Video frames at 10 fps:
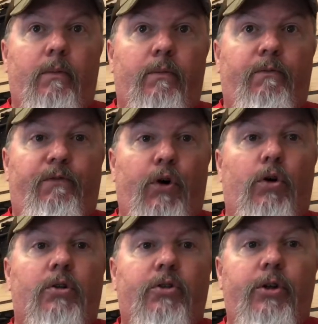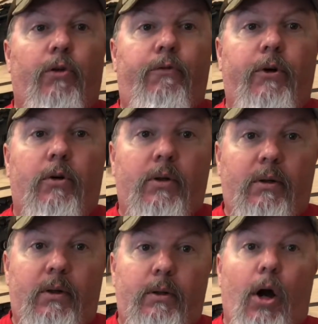full, so you don't feel
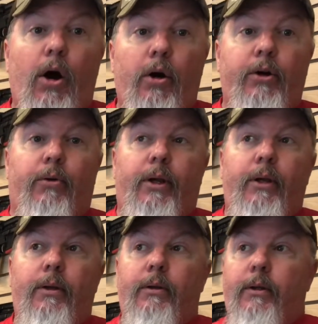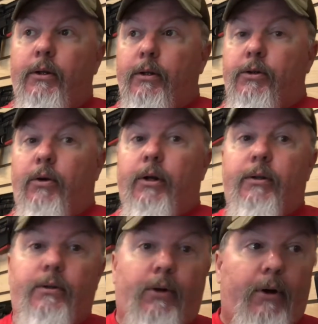hungry
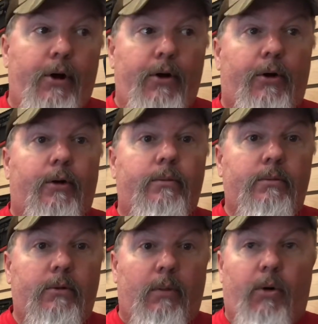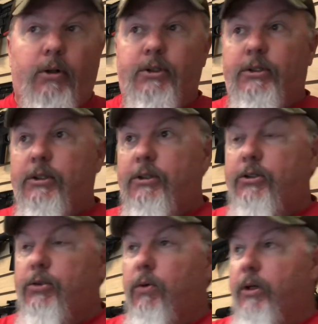during your emergency
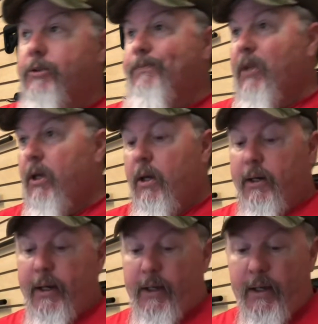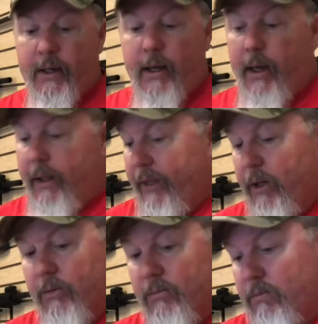situation. Now again, I
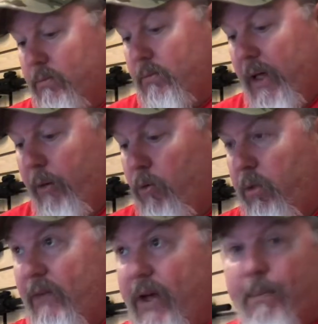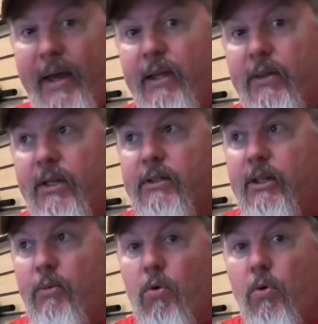don't believe they make these
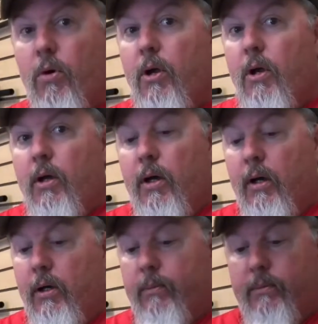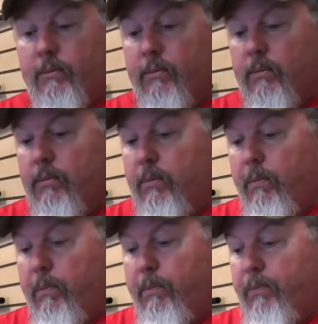anymore.
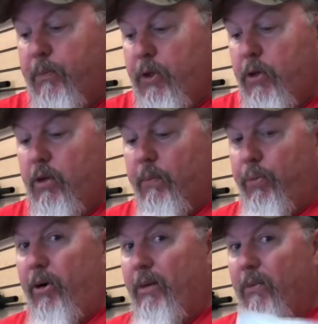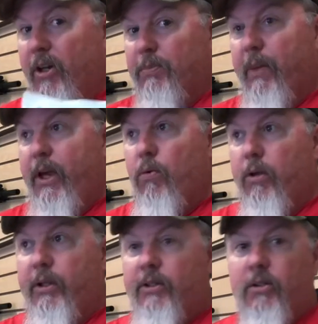You can pretty much make one of
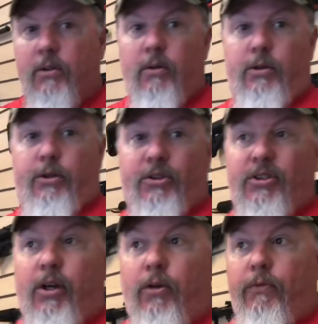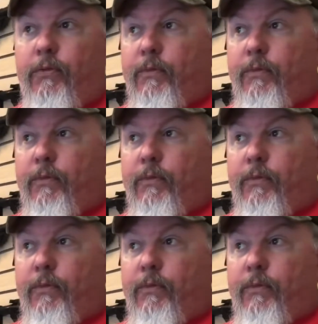these yourself